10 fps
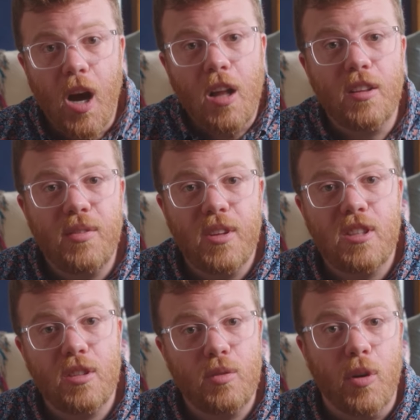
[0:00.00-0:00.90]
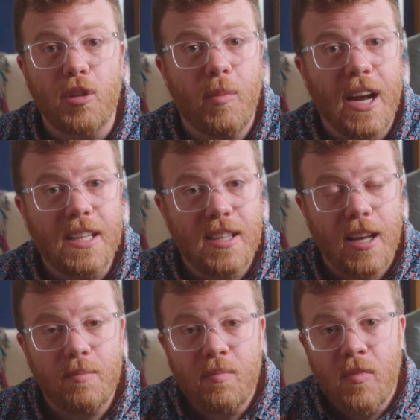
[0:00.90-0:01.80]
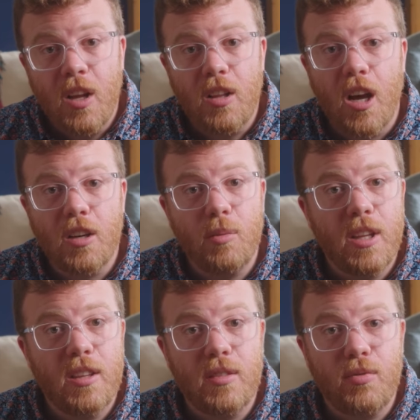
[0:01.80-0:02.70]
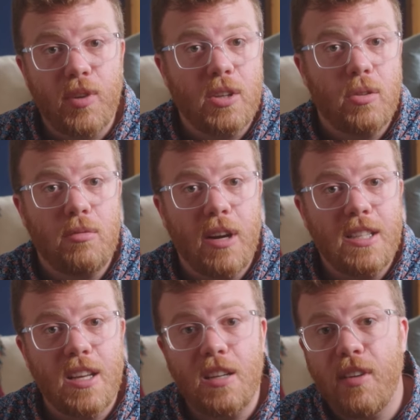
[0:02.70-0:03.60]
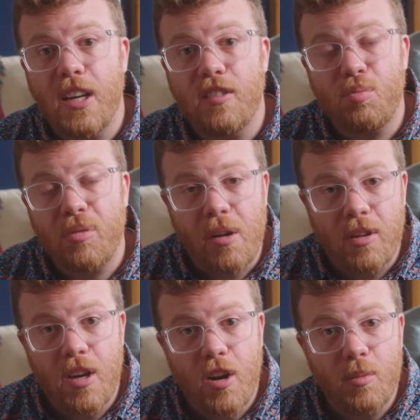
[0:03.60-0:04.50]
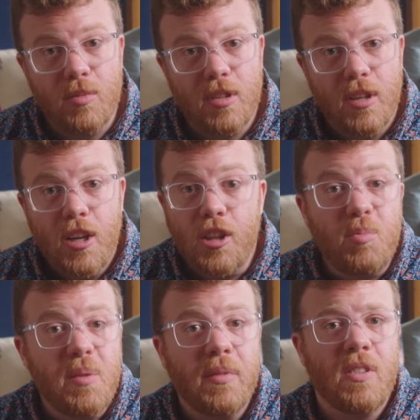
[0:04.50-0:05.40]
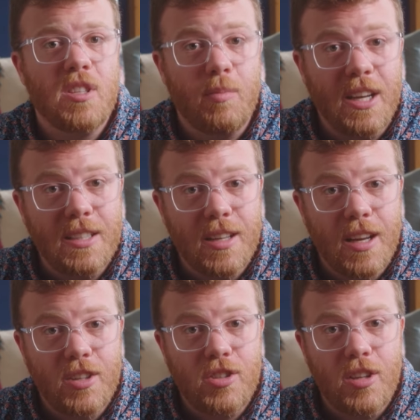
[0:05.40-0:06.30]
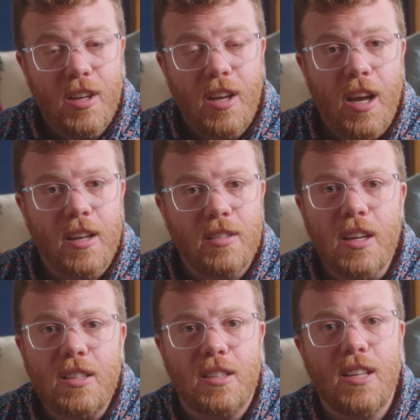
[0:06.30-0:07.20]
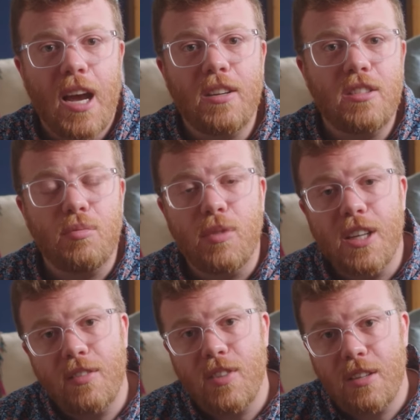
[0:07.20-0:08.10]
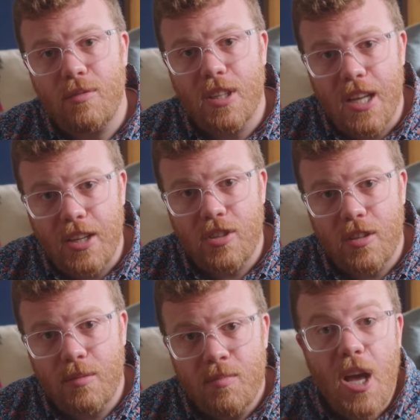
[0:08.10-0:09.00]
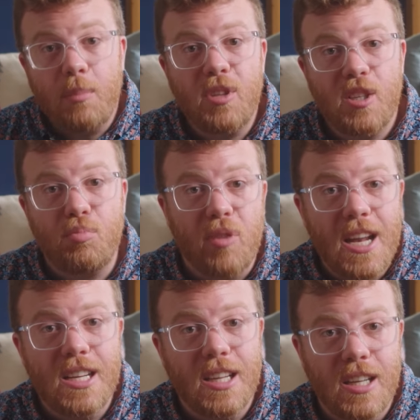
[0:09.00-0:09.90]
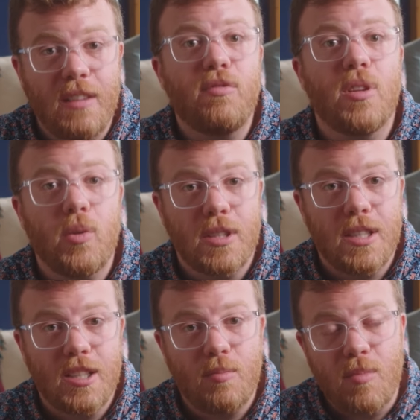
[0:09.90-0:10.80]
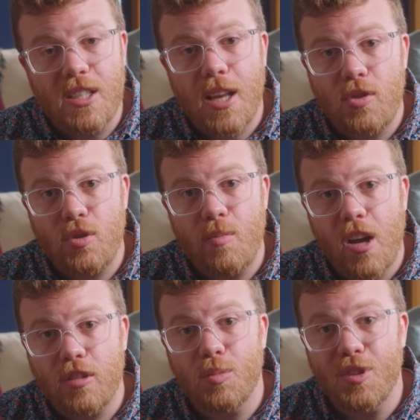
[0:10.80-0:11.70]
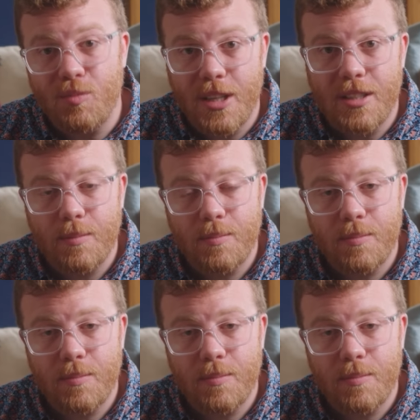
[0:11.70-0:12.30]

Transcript: All of this growth mindset, along with Frank Lloyd Wright's innovative prairie homes, the boom of the space age, and a desire to reconvene with nature, helped spread and influence this mid-century modern movement.